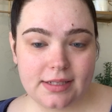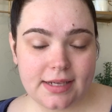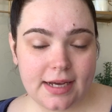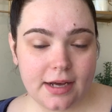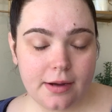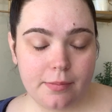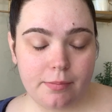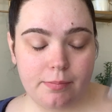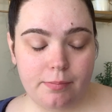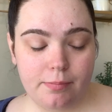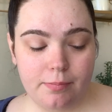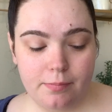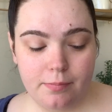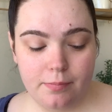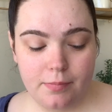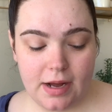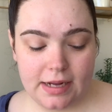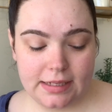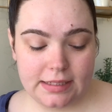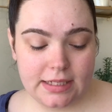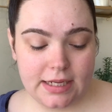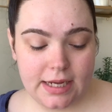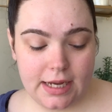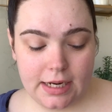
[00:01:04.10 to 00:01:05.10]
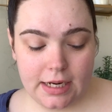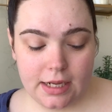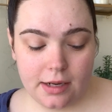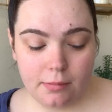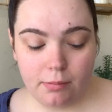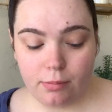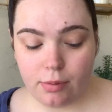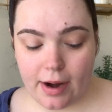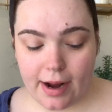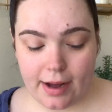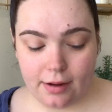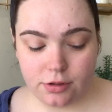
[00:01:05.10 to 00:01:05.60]
like a tinted
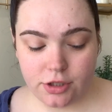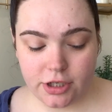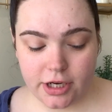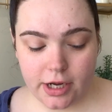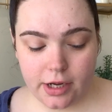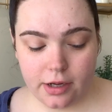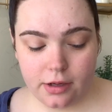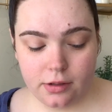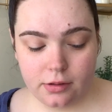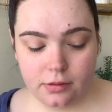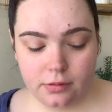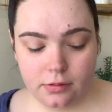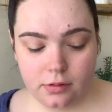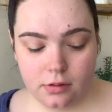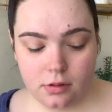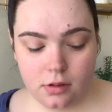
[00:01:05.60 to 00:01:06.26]
brow gel.